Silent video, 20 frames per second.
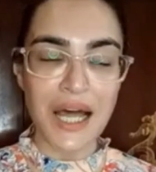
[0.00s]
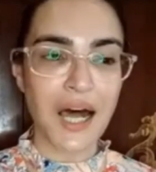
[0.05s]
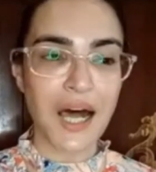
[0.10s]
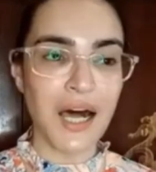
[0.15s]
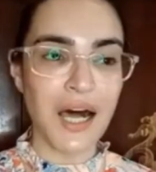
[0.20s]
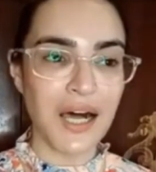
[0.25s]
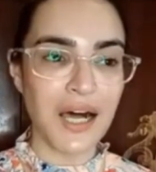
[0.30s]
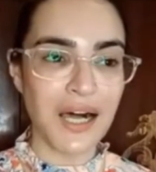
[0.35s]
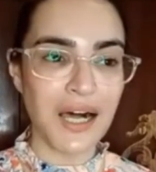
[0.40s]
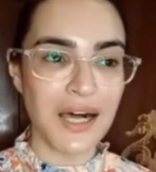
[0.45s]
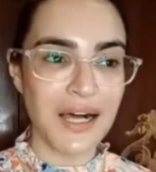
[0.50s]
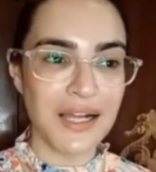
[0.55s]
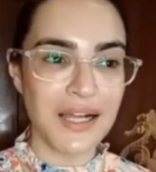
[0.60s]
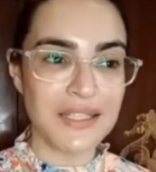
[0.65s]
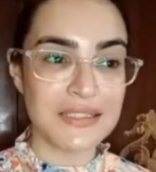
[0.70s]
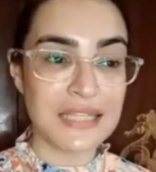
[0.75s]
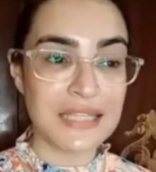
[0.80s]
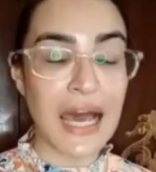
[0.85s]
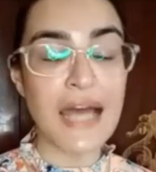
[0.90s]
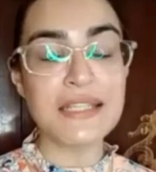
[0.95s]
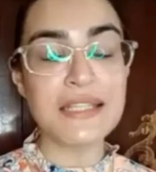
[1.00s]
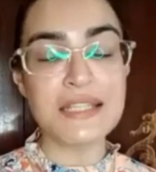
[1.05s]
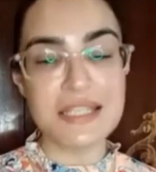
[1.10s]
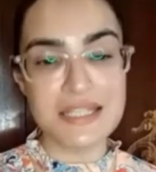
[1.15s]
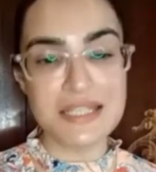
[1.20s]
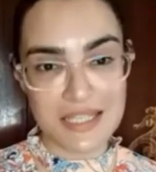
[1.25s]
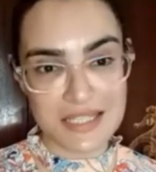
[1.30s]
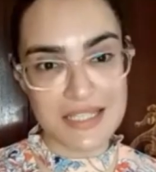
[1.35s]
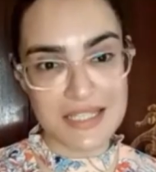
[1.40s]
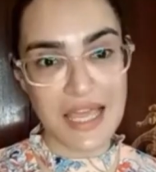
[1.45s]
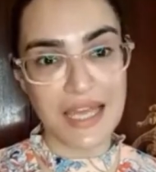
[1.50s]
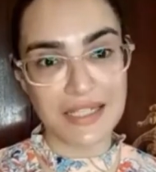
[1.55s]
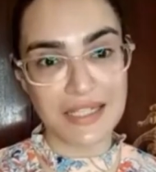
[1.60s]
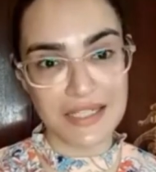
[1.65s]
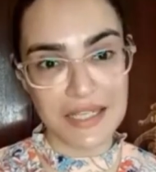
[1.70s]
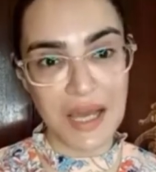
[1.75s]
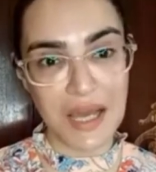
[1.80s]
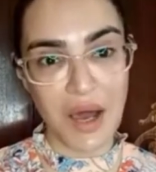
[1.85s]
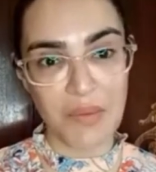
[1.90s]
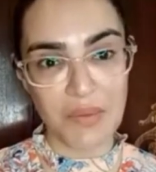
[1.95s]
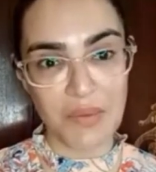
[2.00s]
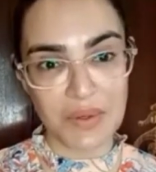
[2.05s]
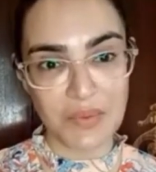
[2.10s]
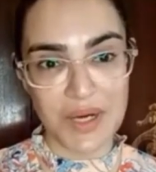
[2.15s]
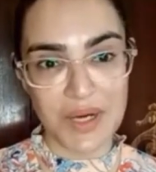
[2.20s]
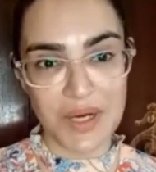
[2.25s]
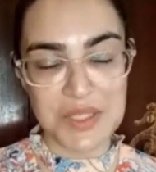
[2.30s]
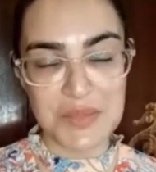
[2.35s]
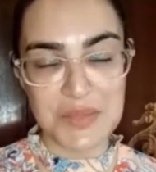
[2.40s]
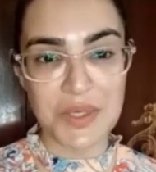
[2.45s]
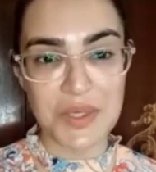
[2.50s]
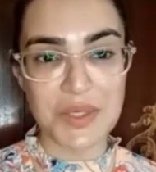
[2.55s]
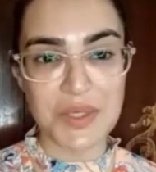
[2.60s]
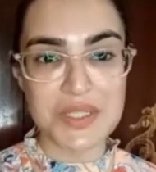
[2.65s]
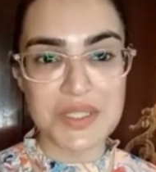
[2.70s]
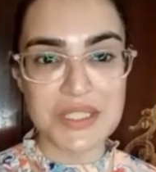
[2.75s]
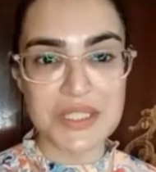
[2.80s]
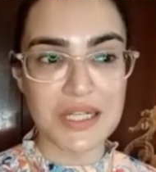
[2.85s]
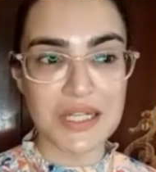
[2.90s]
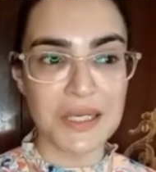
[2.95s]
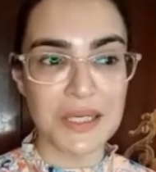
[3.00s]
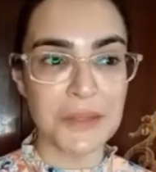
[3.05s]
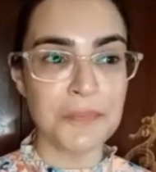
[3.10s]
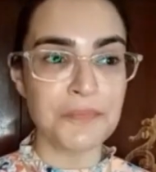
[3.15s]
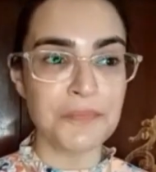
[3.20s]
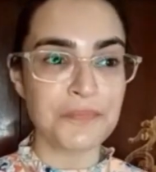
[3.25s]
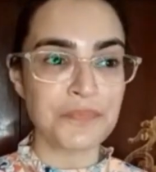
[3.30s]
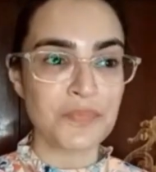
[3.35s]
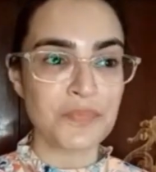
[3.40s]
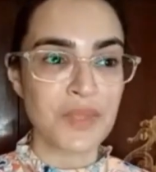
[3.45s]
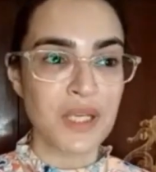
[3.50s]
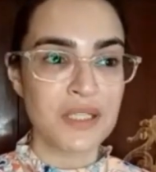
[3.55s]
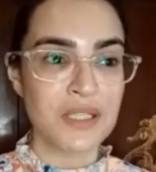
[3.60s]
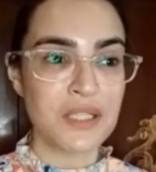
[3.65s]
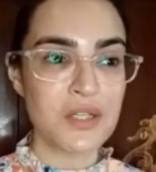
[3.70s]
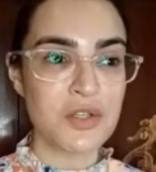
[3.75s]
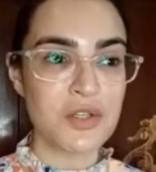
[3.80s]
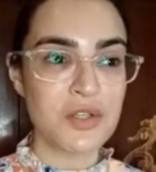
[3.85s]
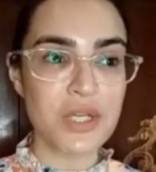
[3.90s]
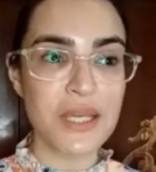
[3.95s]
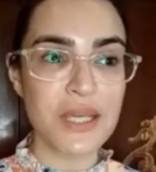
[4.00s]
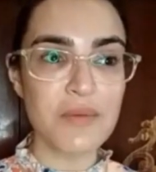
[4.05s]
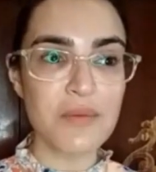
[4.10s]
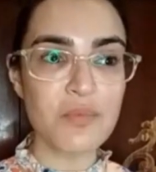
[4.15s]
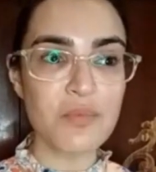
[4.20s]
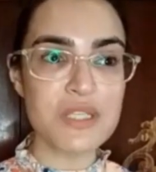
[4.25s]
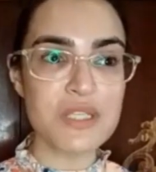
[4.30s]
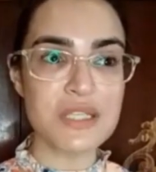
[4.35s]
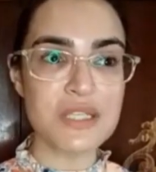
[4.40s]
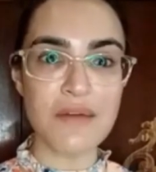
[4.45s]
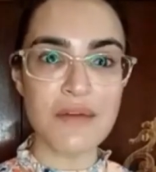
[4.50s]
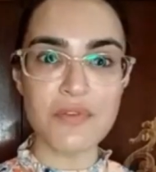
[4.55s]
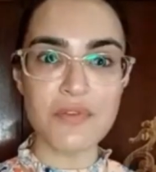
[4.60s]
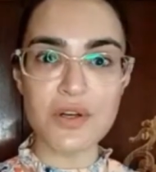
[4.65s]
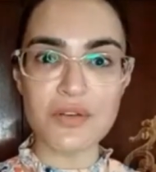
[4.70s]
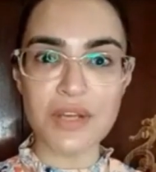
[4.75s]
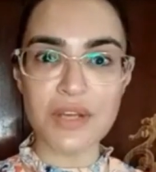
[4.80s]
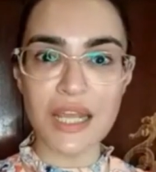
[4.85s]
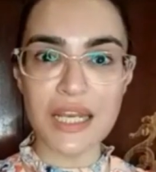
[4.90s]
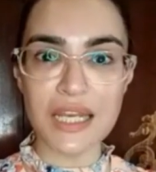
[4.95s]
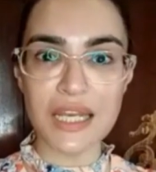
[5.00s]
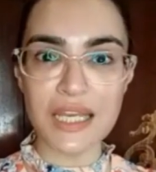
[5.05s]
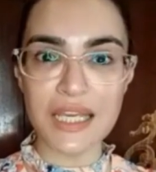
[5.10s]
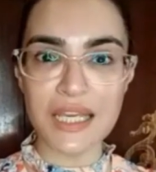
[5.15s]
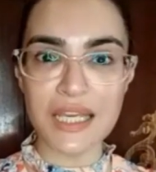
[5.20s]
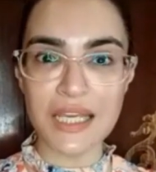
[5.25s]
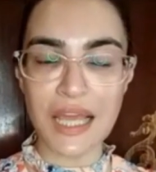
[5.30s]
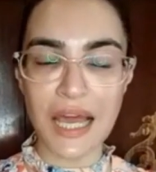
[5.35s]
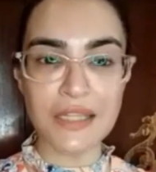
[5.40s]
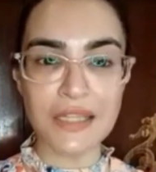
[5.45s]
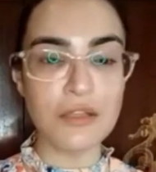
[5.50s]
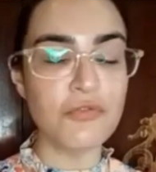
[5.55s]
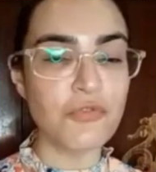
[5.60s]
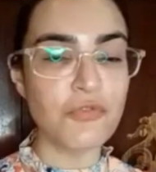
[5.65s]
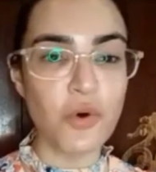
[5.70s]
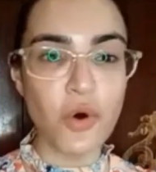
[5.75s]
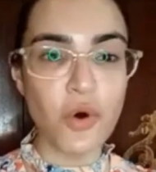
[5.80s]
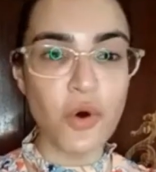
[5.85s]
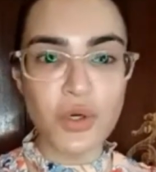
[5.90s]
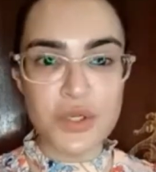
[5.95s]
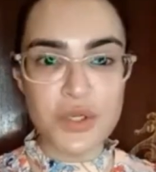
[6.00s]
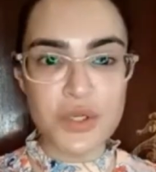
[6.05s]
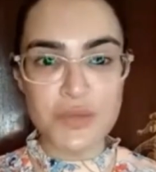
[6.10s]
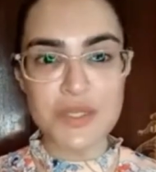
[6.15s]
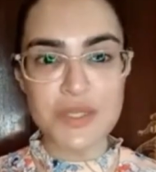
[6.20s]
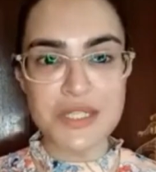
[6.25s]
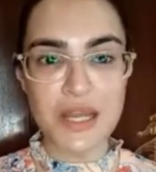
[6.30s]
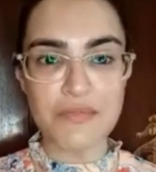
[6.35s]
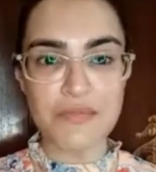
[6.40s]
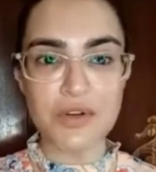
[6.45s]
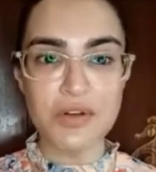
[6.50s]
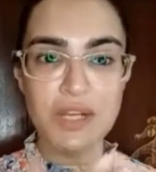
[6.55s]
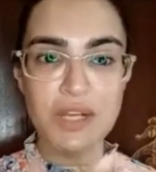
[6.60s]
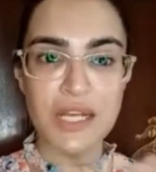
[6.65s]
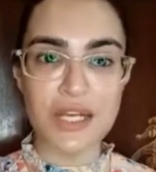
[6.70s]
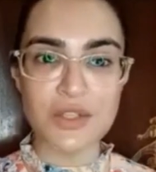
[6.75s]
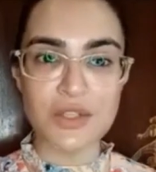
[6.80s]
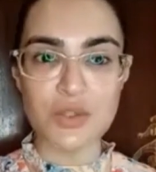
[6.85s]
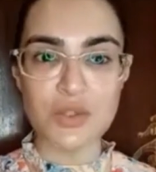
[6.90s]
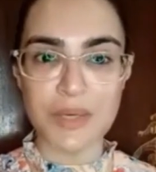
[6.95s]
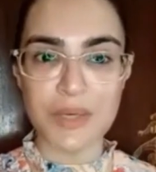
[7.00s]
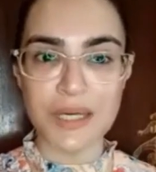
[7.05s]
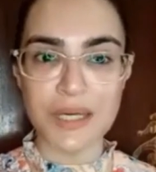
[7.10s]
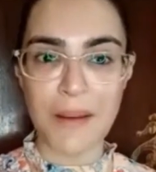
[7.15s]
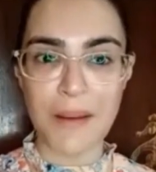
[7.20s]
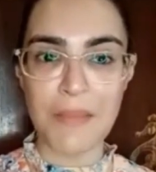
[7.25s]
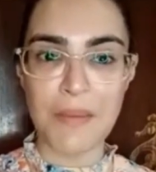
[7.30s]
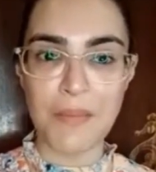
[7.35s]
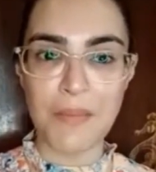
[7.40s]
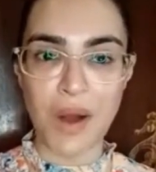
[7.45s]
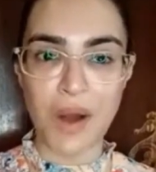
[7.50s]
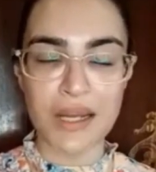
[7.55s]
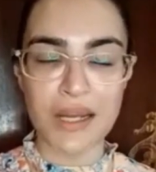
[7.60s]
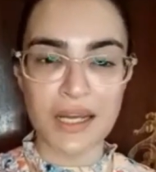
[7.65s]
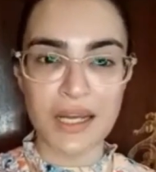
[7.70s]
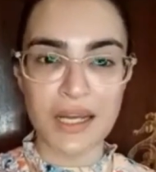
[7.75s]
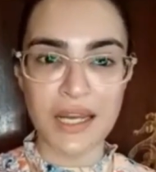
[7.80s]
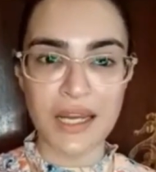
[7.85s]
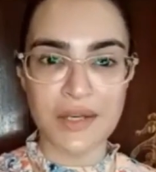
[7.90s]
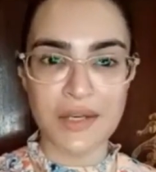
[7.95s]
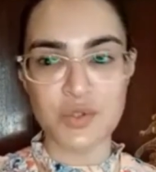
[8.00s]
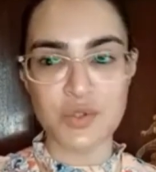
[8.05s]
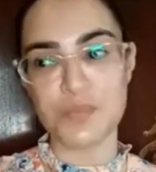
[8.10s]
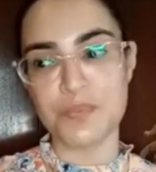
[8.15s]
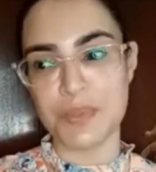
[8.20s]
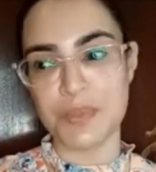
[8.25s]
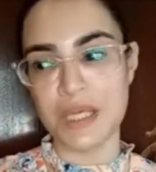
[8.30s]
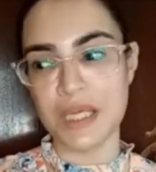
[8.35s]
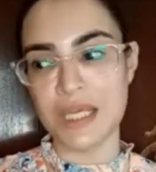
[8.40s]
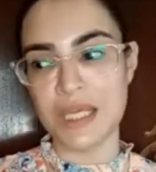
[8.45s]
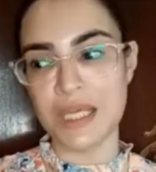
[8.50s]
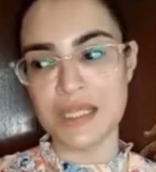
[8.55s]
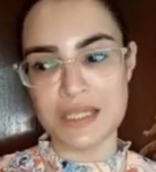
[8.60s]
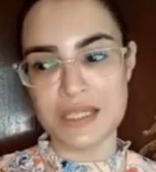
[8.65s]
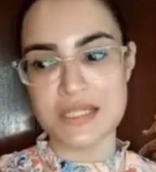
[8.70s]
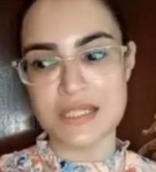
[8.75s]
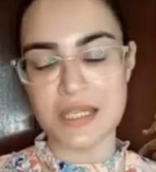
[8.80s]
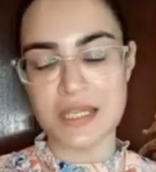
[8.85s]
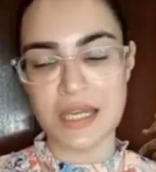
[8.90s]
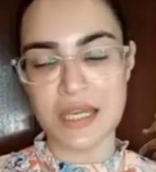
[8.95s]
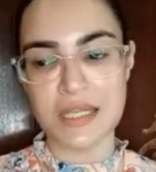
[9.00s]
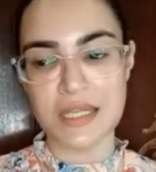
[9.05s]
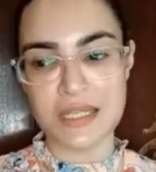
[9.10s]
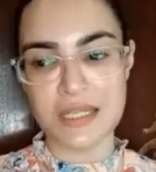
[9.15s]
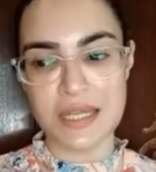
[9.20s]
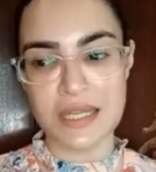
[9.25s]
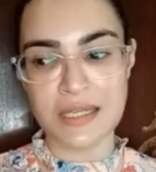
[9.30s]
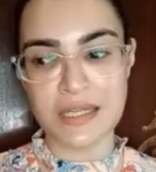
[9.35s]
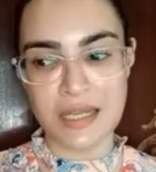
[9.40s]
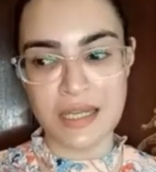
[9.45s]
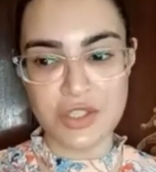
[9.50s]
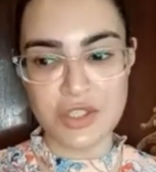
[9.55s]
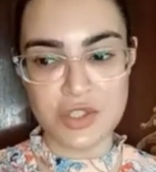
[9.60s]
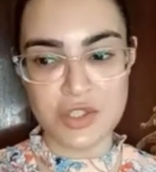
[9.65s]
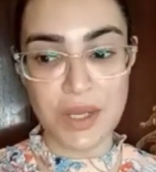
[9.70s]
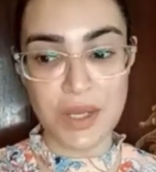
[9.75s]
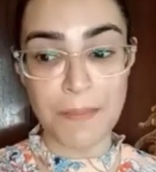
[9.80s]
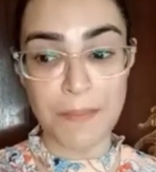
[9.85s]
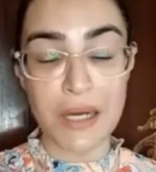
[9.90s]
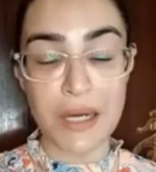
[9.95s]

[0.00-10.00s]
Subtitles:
That is exactly how it was. Because the dream was never really, and the focus was never really to become a model and to be in this in the industry.